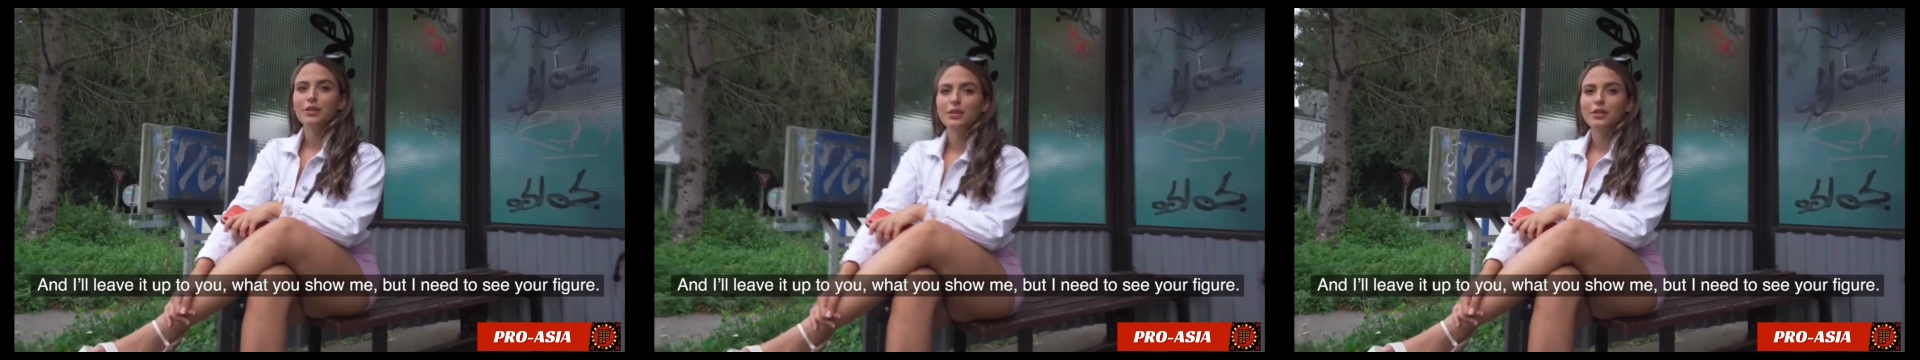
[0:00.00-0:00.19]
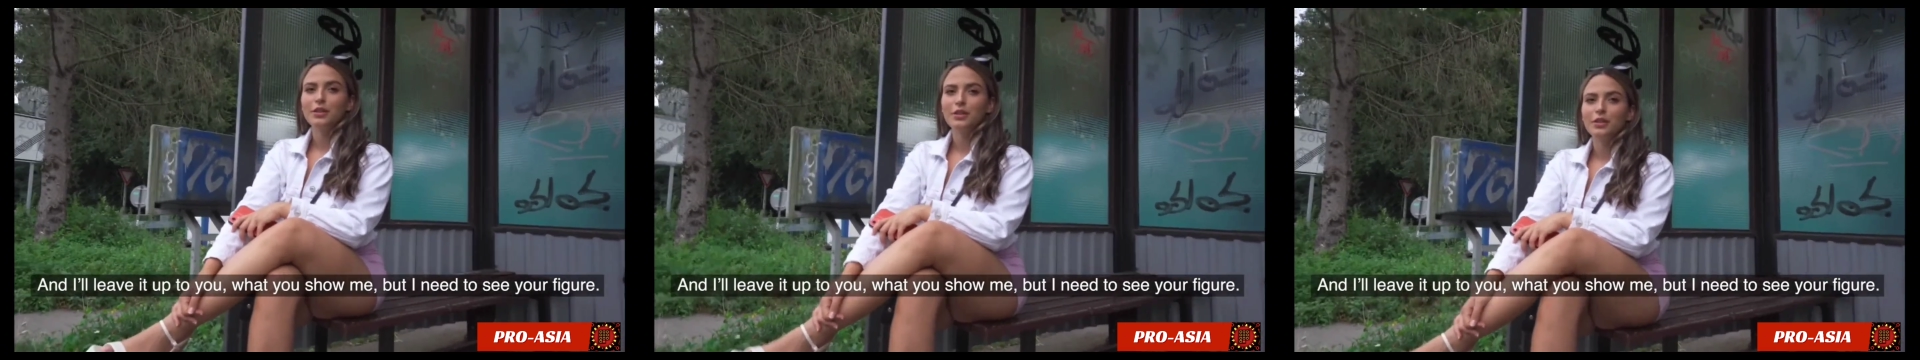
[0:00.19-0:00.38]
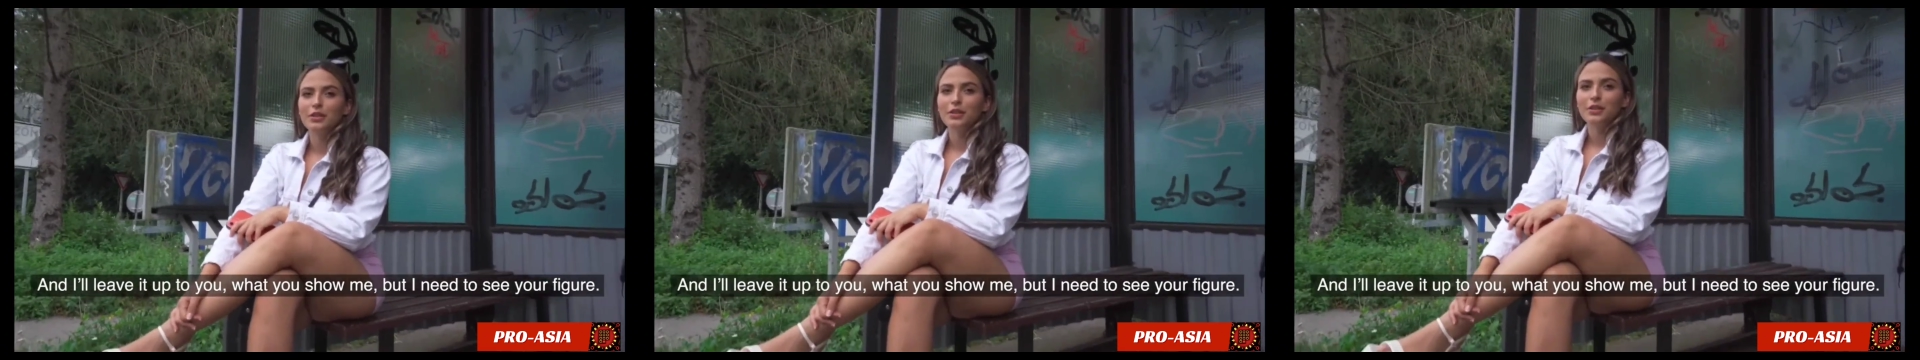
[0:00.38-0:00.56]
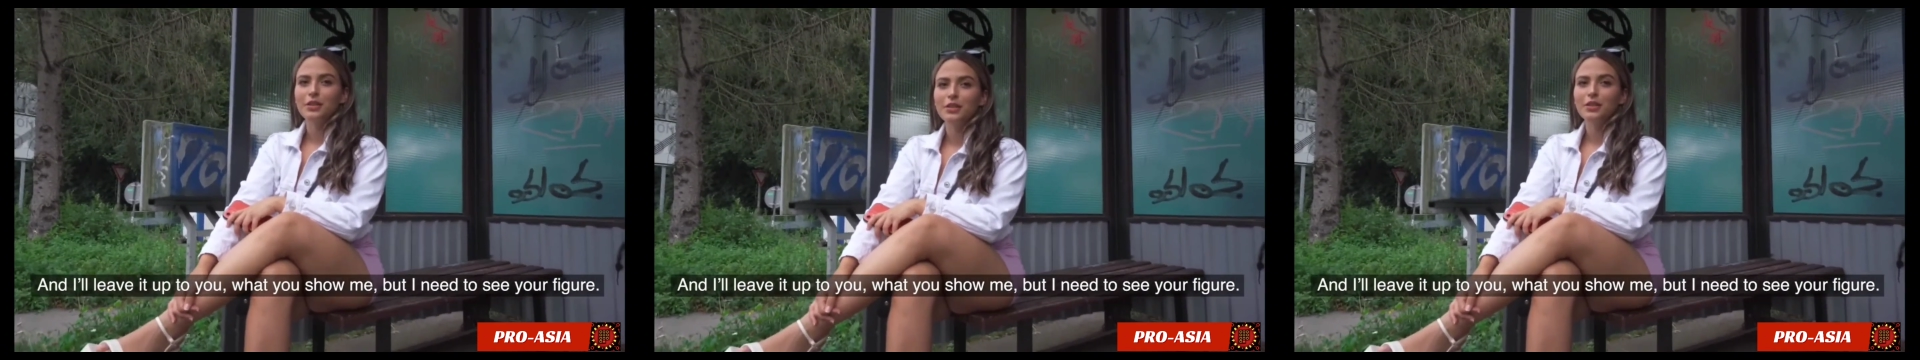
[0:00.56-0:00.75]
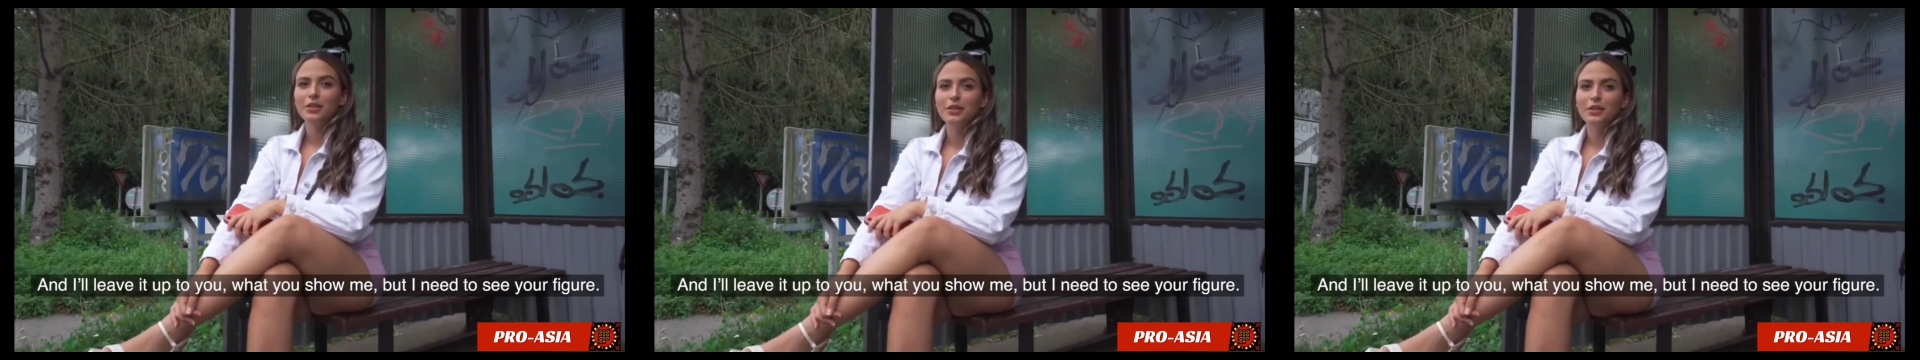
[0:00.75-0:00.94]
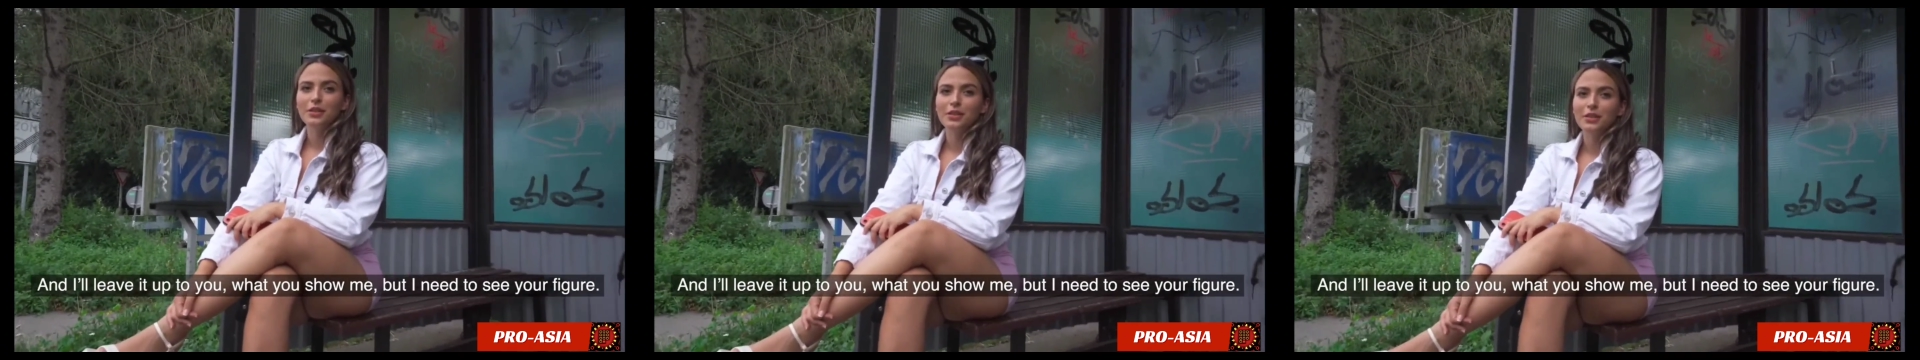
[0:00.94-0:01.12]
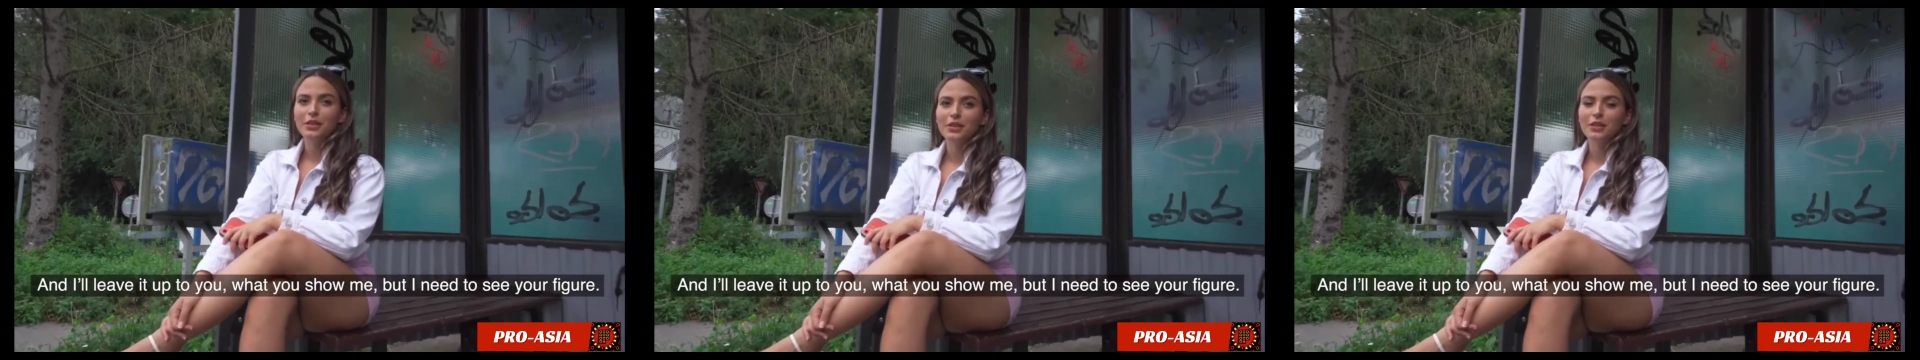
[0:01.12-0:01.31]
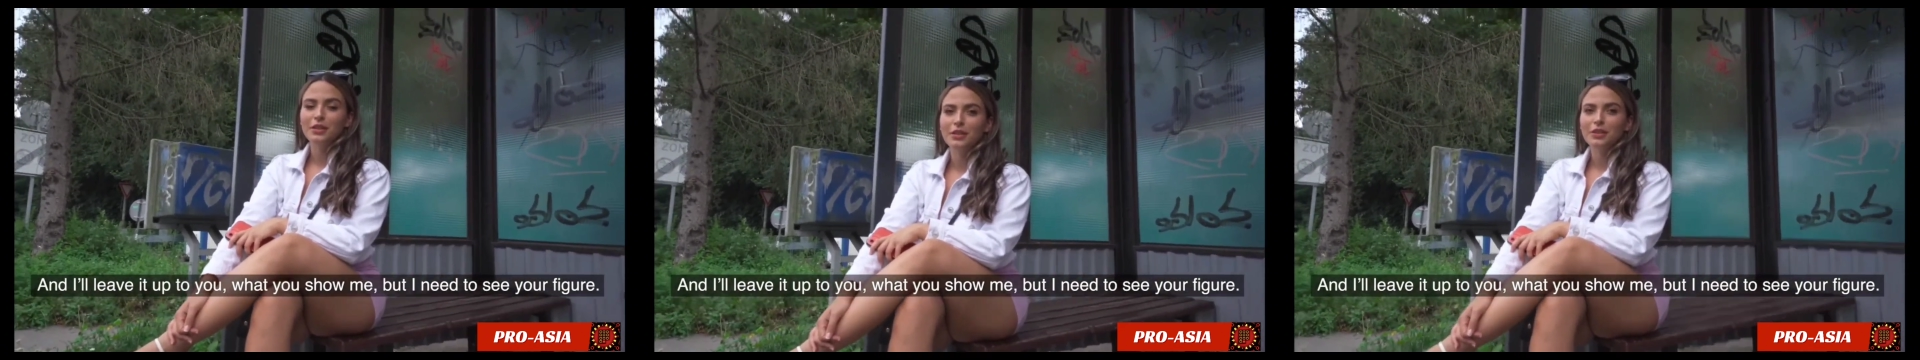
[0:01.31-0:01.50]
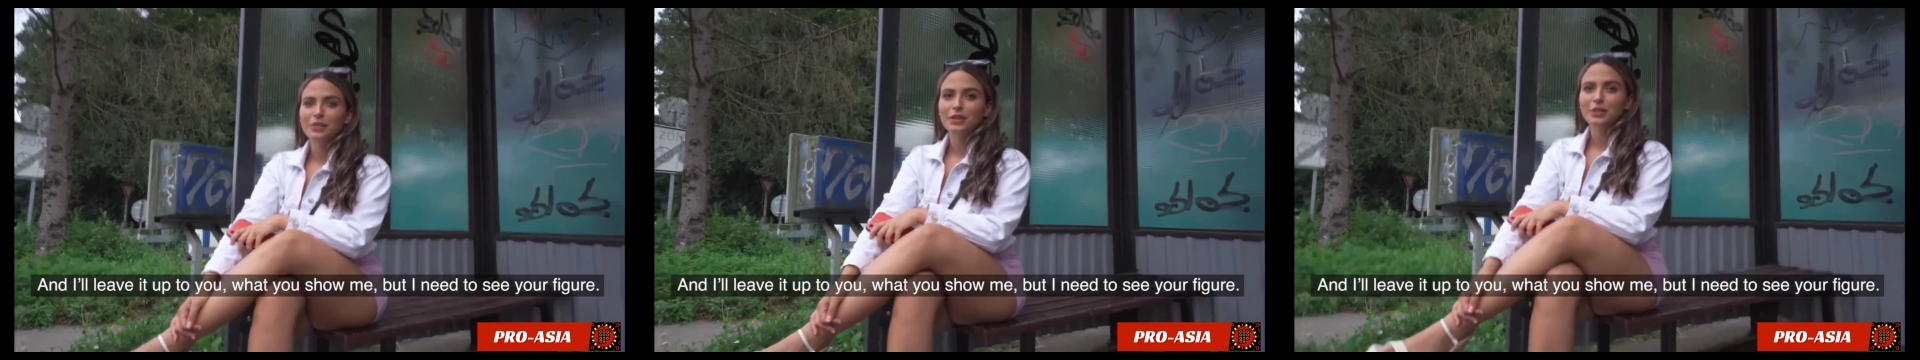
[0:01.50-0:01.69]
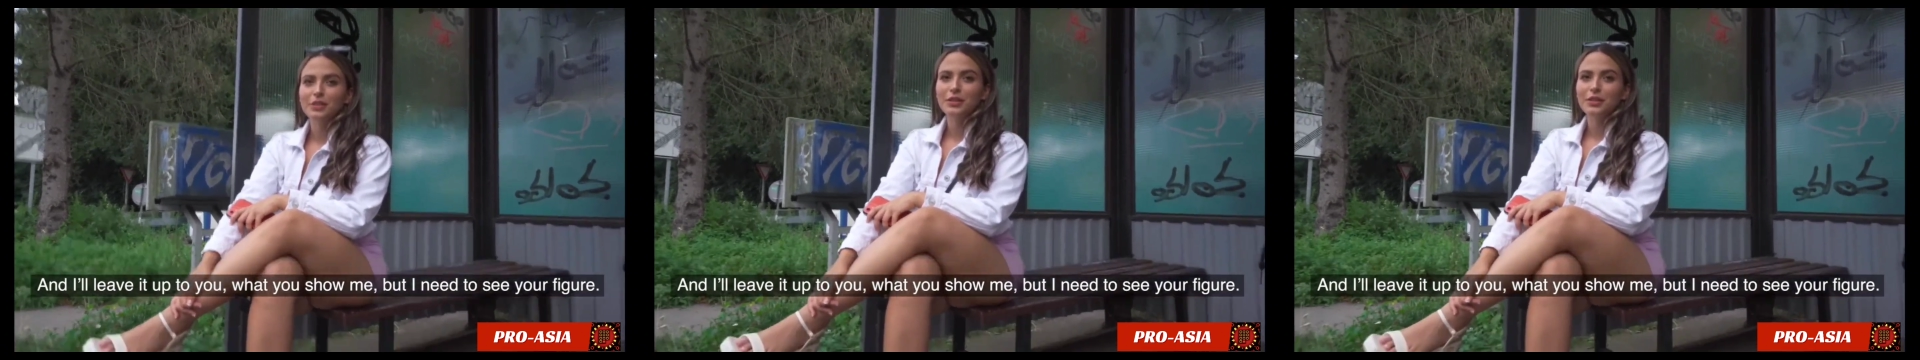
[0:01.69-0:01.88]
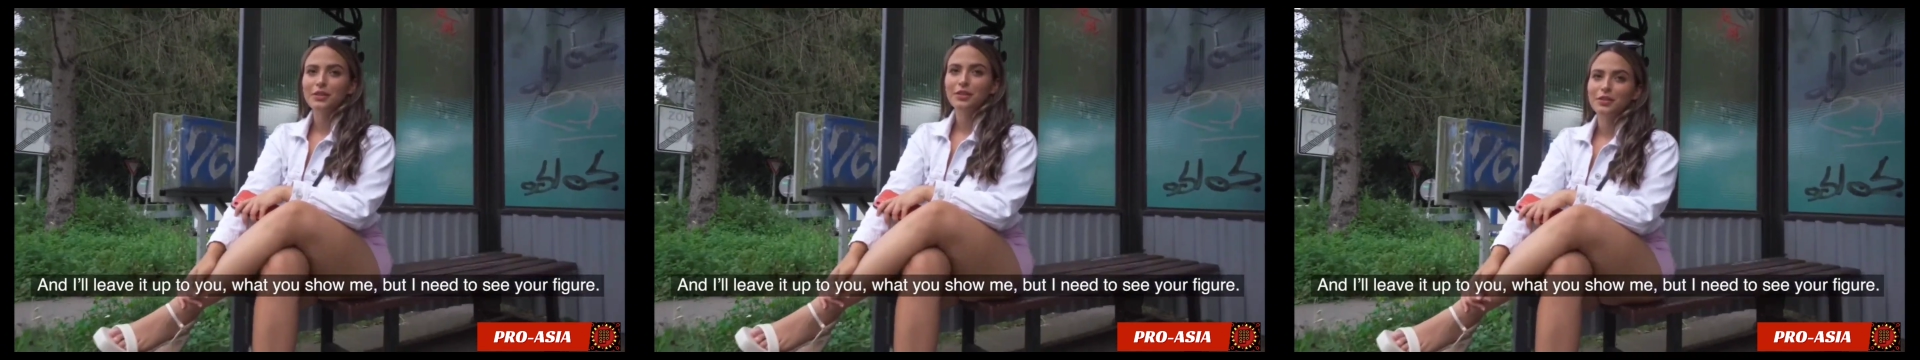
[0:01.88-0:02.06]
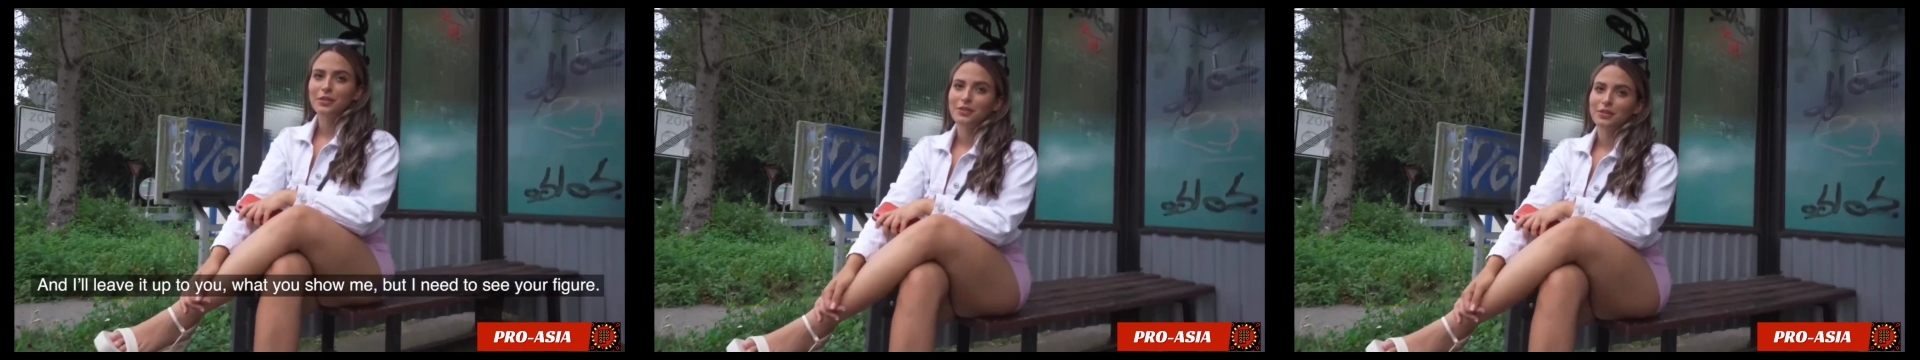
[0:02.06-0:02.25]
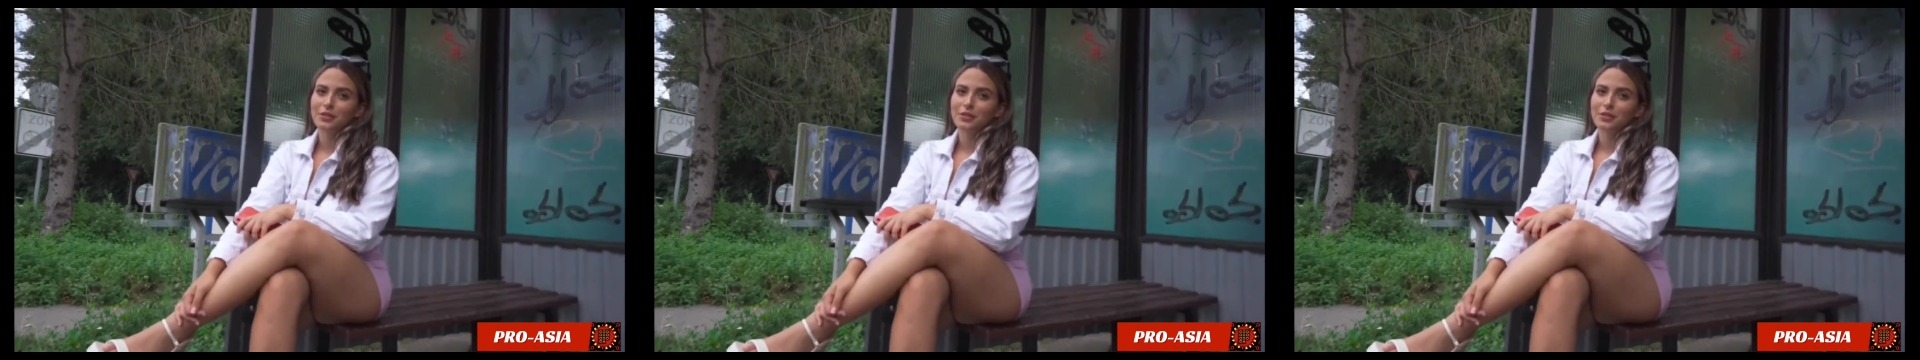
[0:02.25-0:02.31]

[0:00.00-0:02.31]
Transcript: what you show me, but I need to see your figure